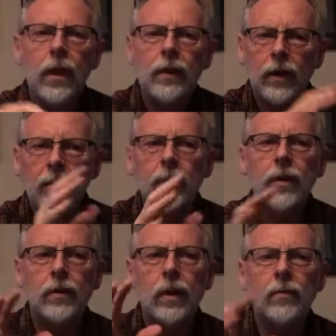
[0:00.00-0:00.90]
There can be
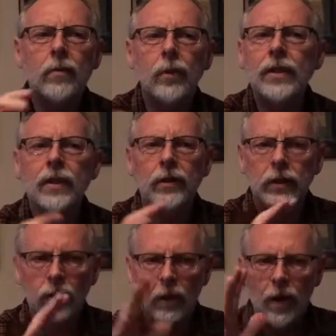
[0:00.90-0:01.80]
a reason
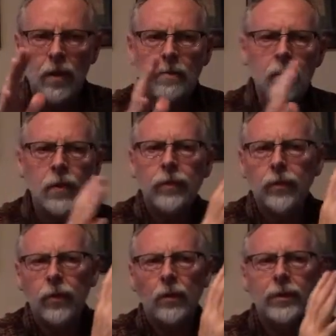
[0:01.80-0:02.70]
to move the
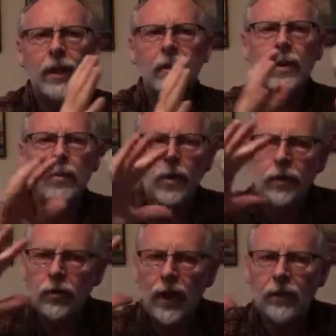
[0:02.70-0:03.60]
drumstick somewhere,
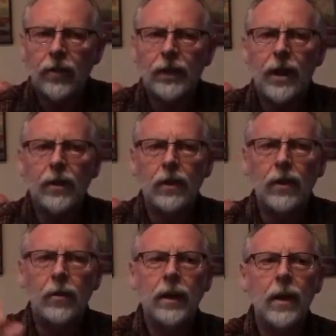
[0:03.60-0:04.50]
change the sound a
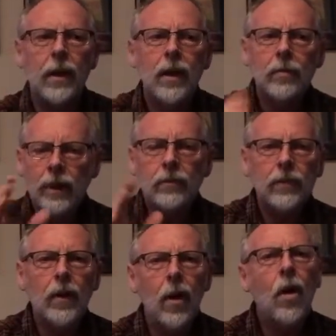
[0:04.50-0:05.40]
little bit, but
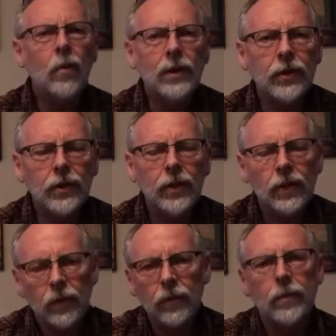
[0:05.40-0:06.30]
always, you
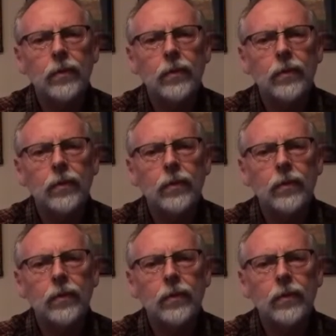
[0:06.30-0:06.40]
know,